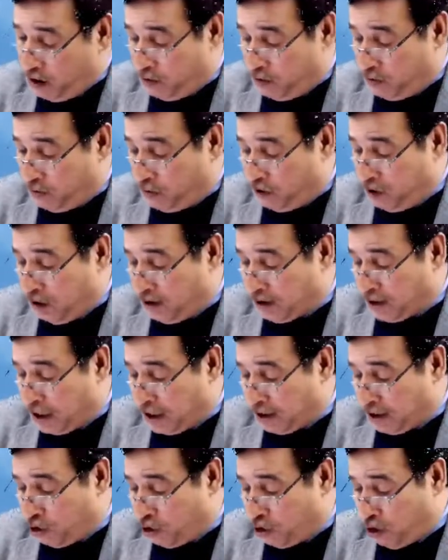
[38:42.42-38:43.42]
These are
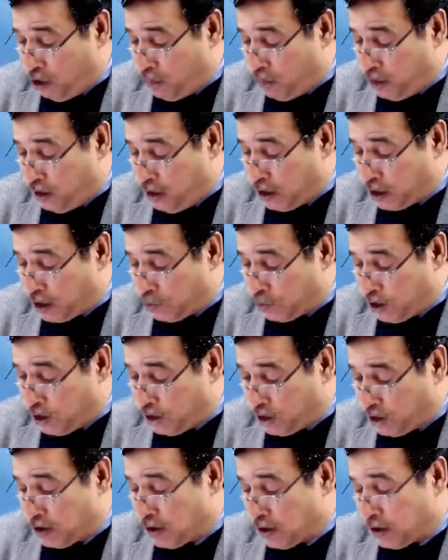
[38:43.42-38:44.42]
the common
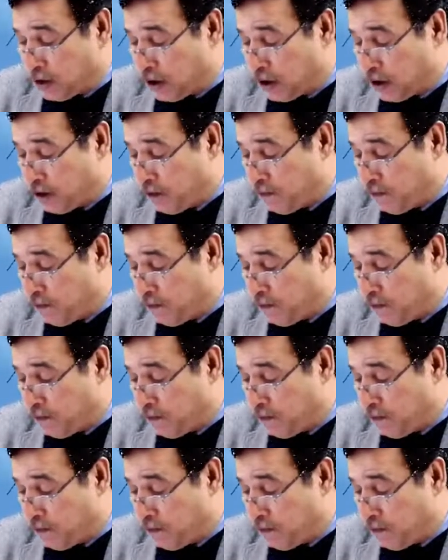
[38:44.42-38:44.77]
expenses